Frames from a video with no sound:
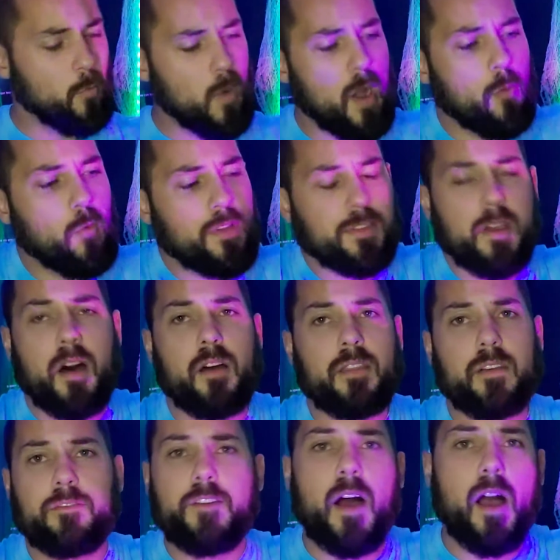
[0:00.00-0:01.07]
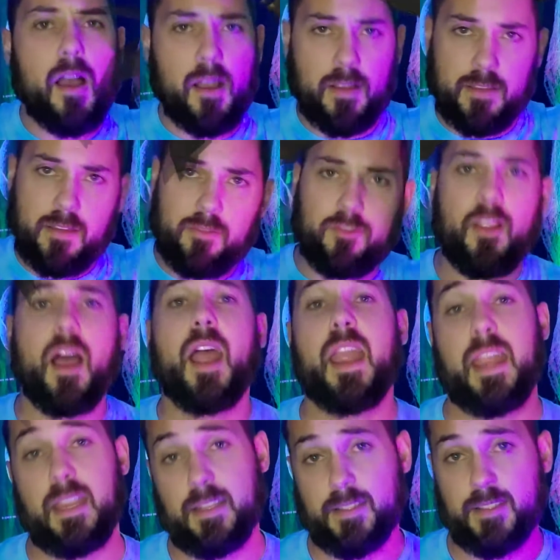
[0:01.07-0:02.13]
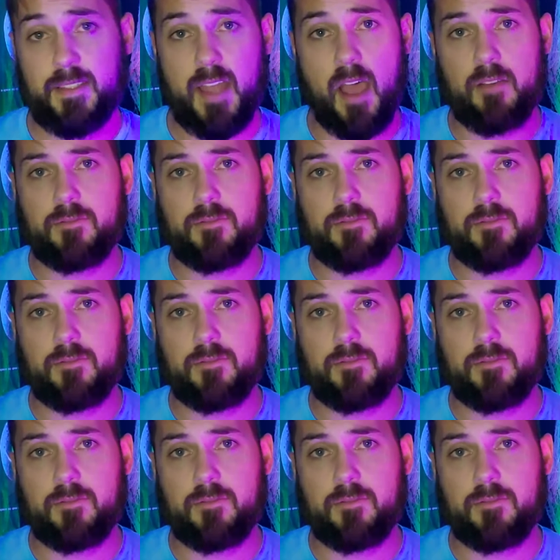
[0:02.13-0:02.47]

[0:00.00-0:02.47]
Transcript: what with all the fog and the flying and stuff.